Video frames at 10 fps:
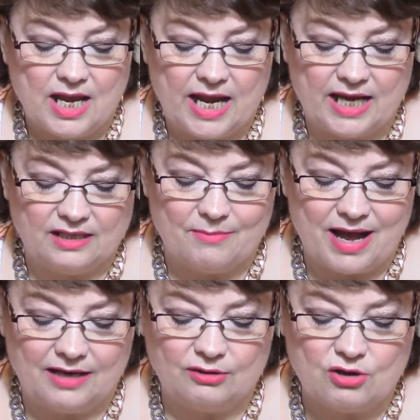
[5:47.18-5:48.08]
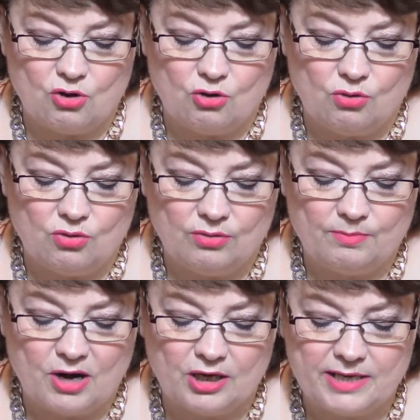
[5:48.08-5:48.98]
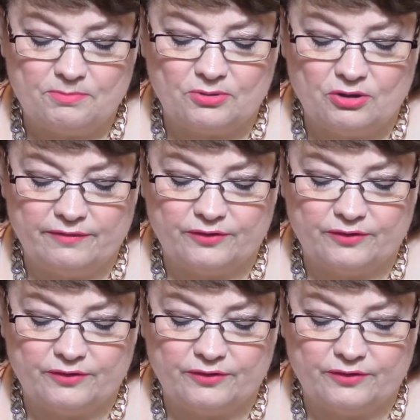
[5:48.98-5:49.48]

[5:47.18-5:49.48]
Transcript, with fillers: And the Model Co. Party Proof